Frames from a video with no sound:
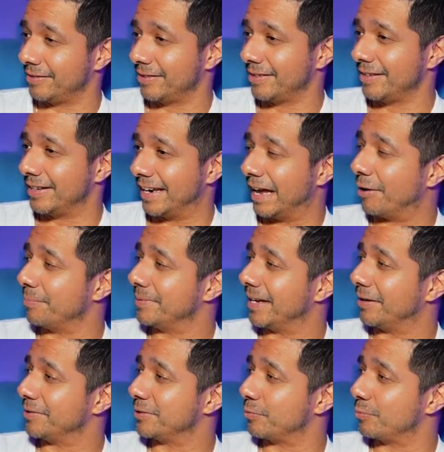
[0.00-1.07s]
Now I'm
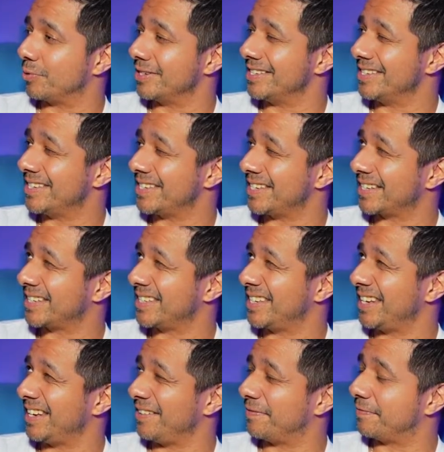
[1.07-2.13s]
down to
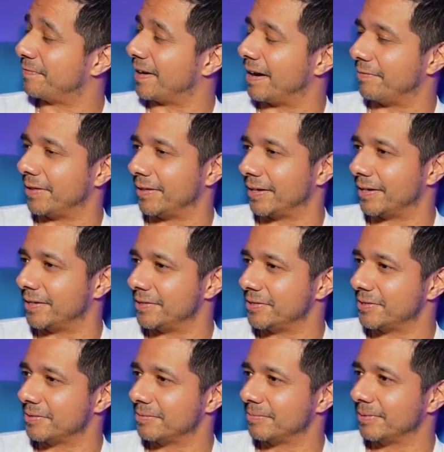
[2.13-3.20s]
165, I think it is.
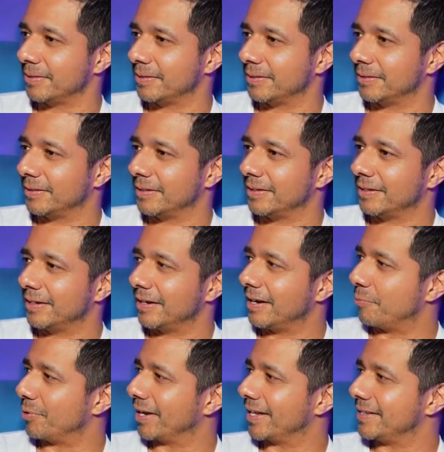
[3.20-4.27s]
I
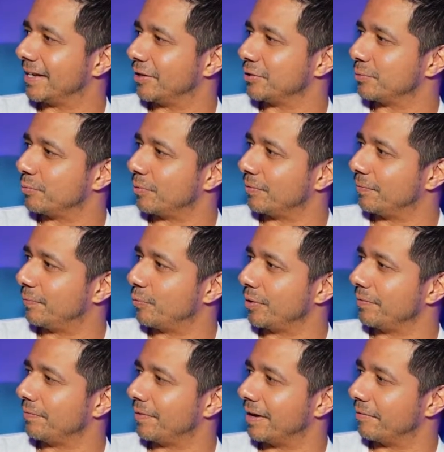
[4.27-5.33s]
want to get down to
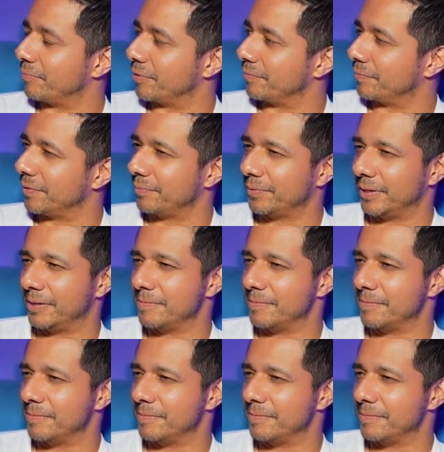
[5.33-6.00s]
145, 150.